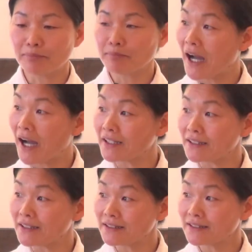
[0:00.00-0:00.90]

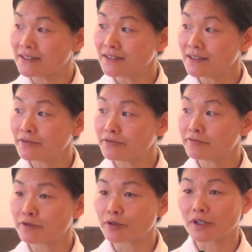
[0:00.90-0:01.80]
pond
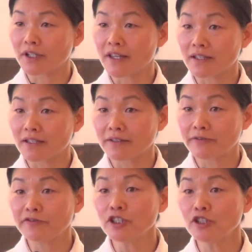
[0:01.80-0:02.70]
for the
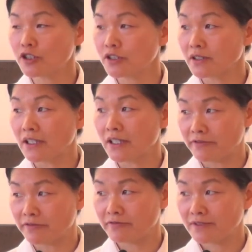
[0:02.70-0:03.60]
fish
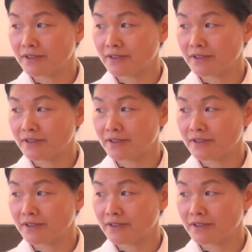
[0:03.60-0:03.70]
live